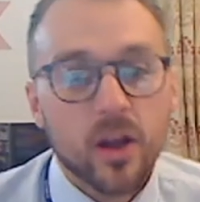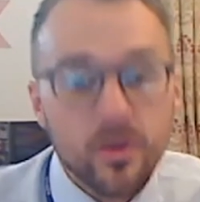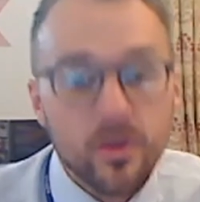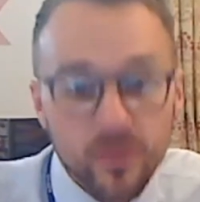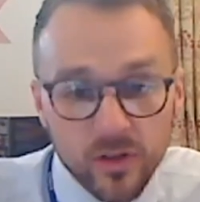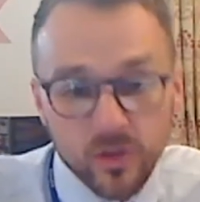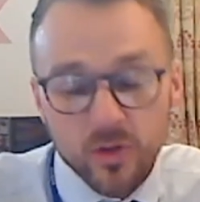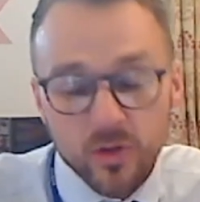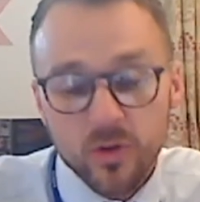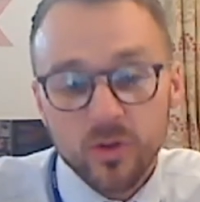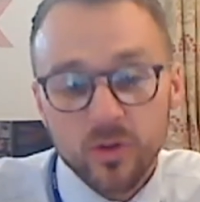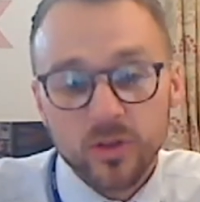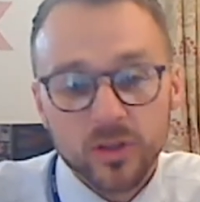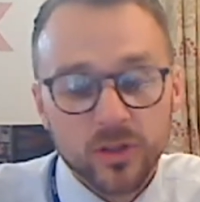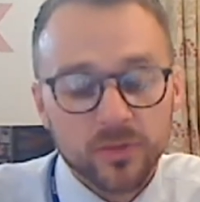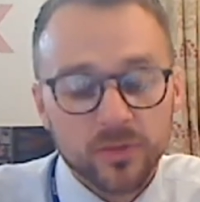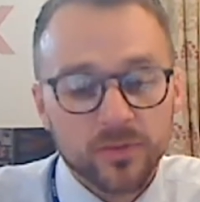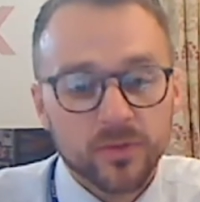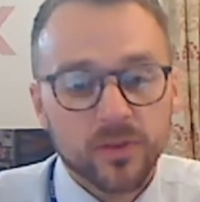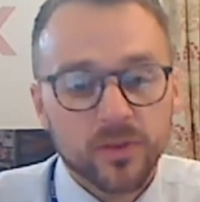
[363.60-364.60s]
the course
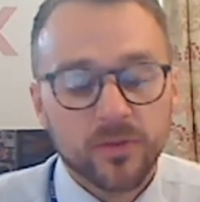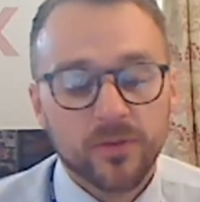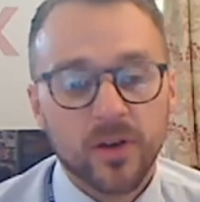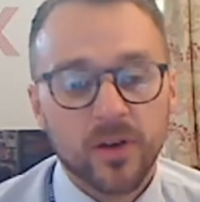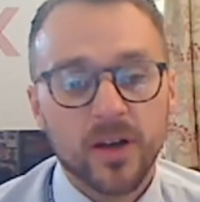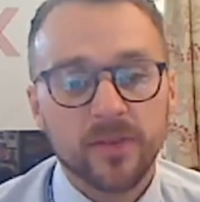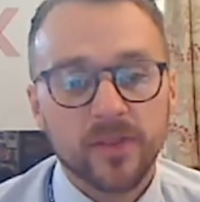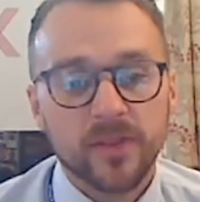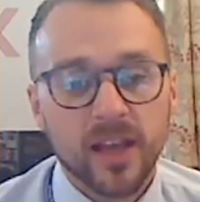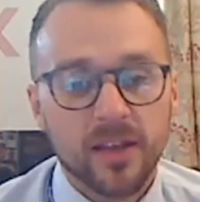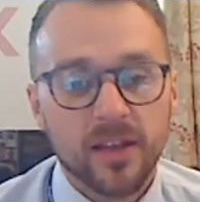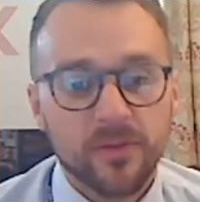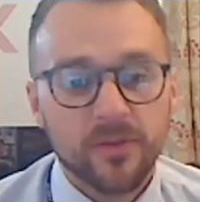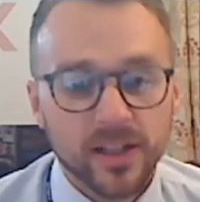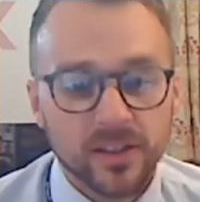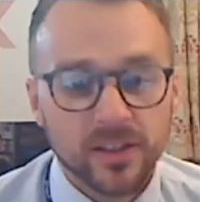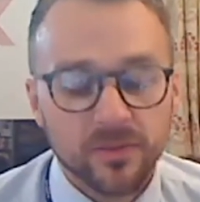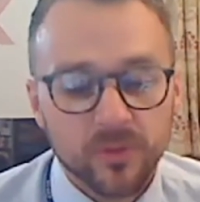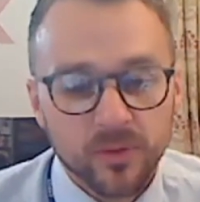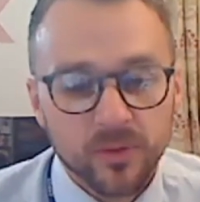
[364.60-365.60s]
of the 5-day
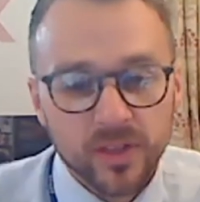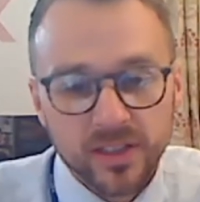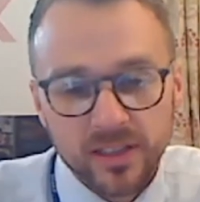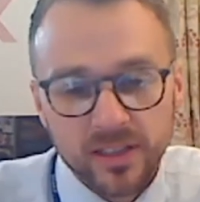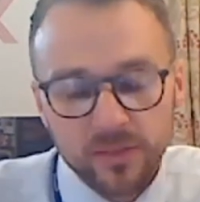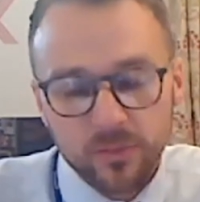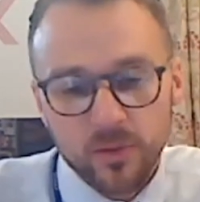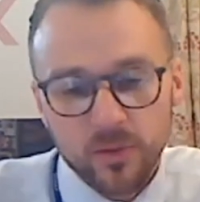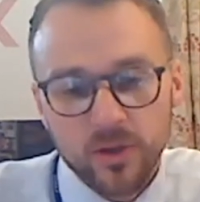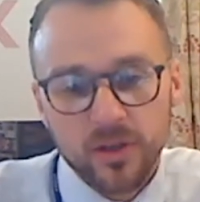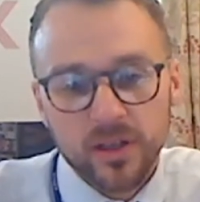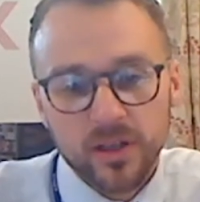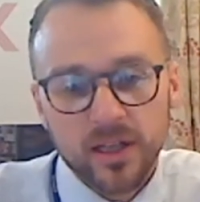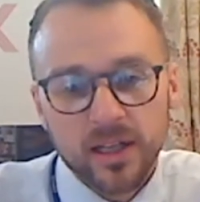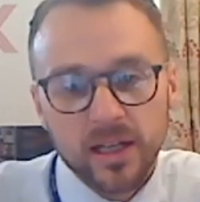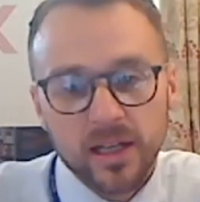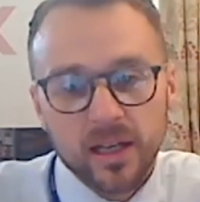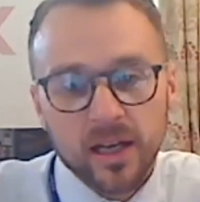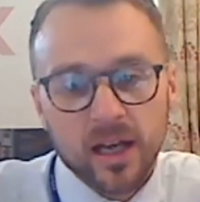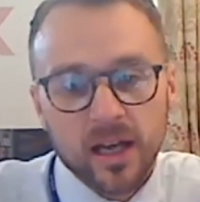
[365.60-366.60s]
festival, this is what
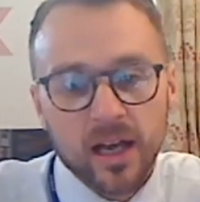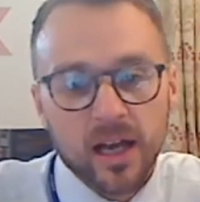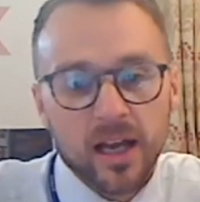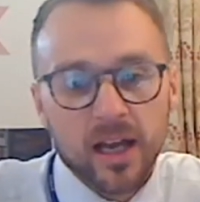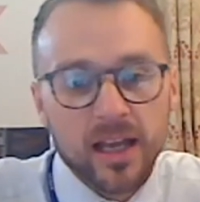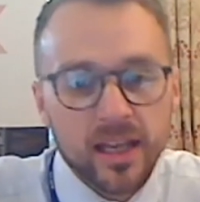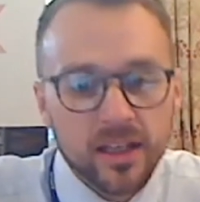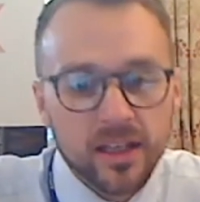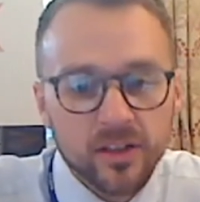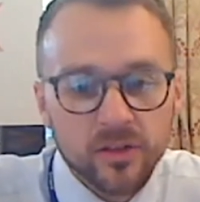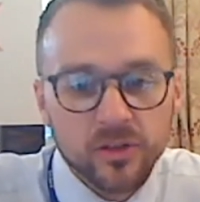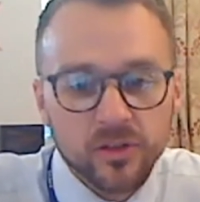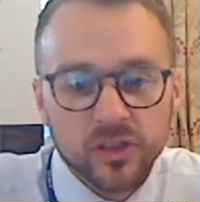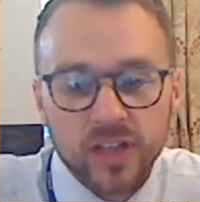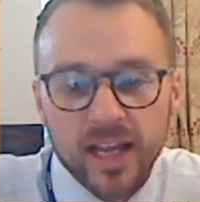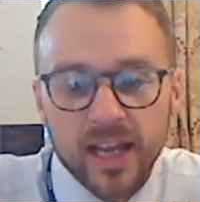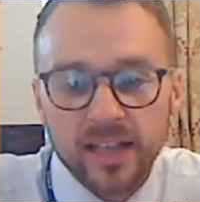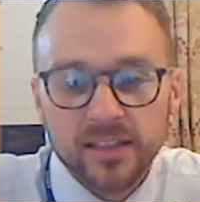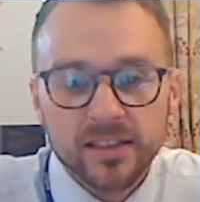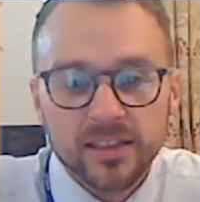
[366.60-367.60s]
Hindus,
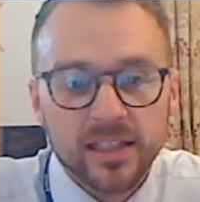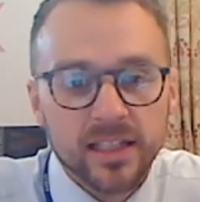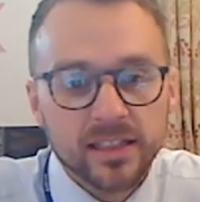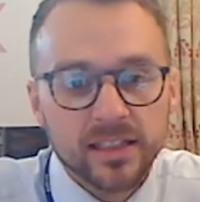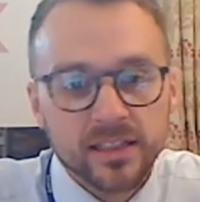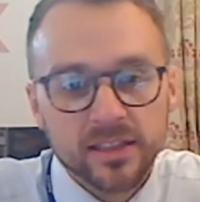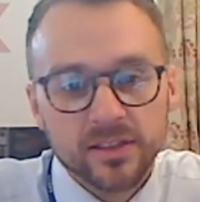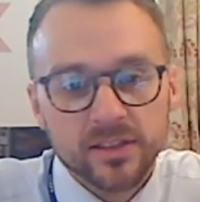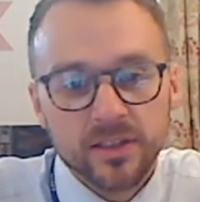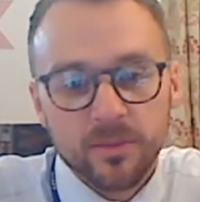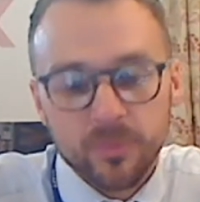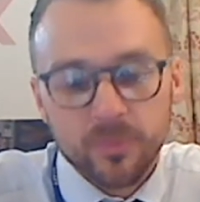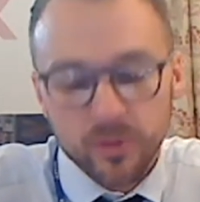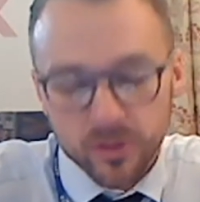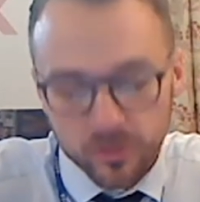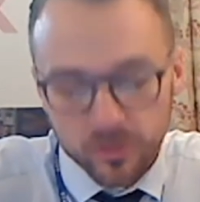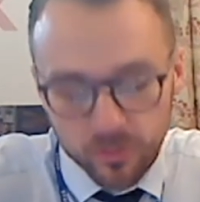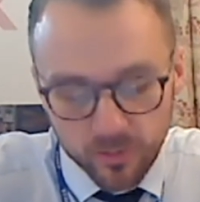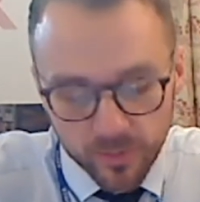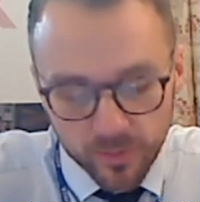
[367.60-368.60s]
Jains, Sikhs, and some
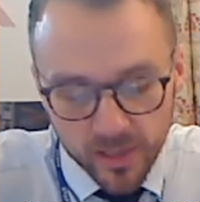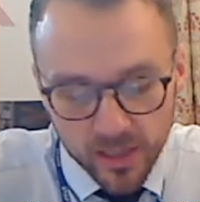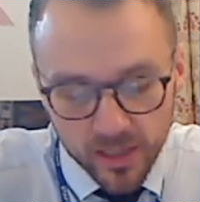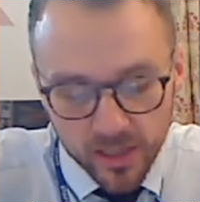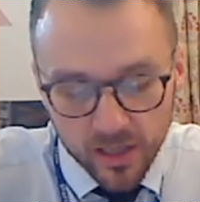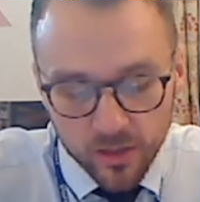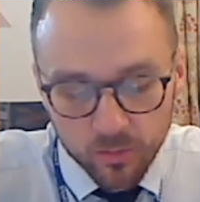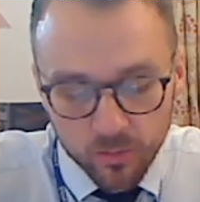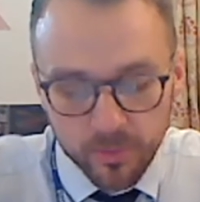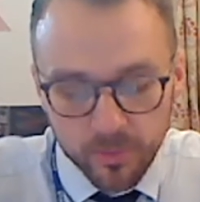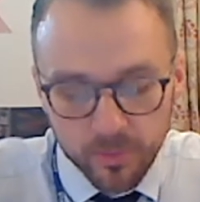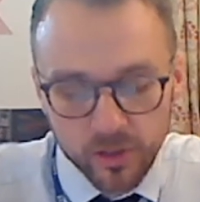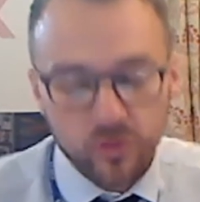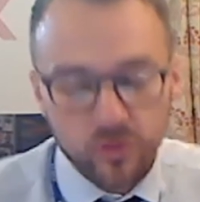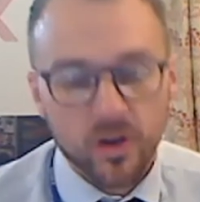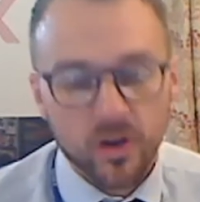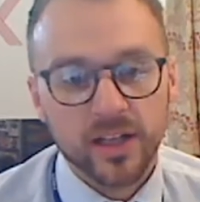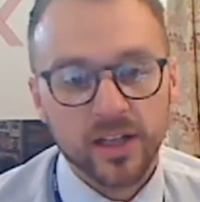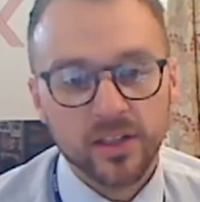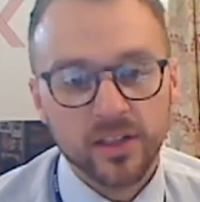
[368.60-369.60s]
Buddhists will be
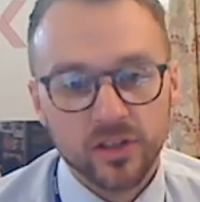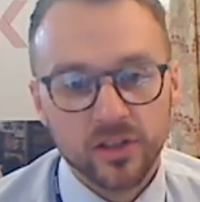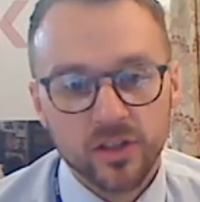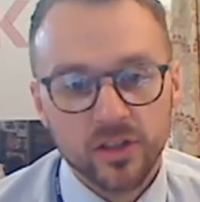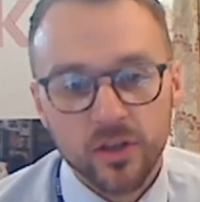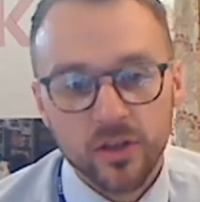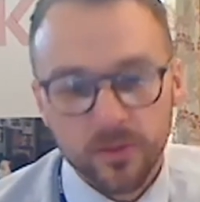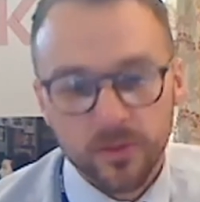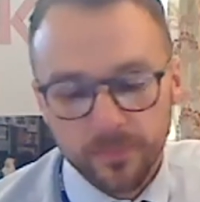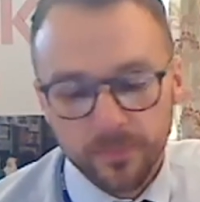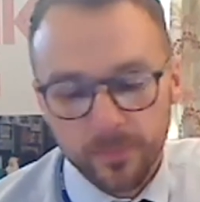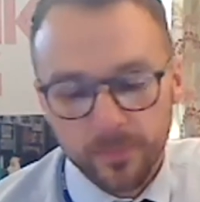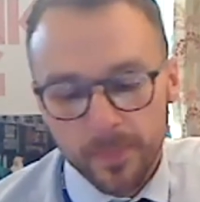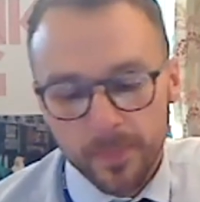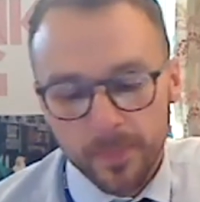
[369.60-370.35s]
trying to do.